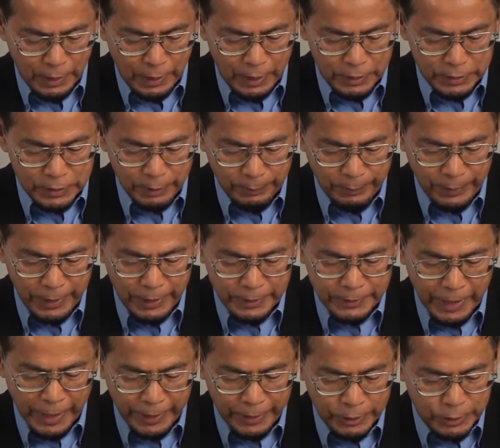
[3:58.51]
a stimulus
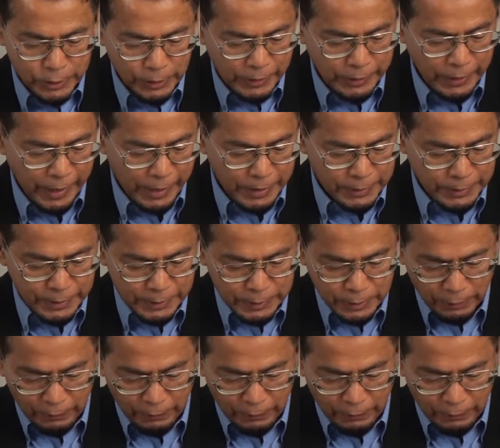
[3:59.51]
that naturally elicits